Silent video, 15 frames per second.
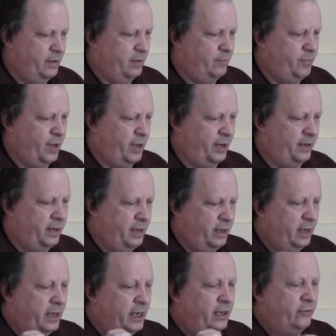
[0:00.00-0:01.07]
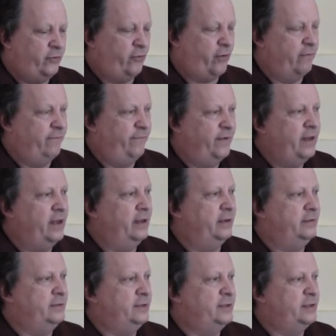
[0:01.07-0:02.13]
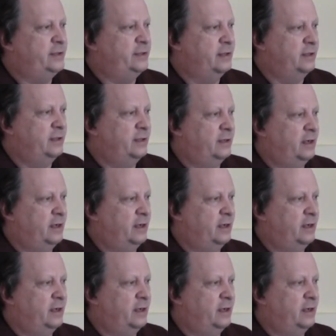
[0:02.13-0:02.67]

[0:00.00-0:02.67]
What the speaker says: but intervenes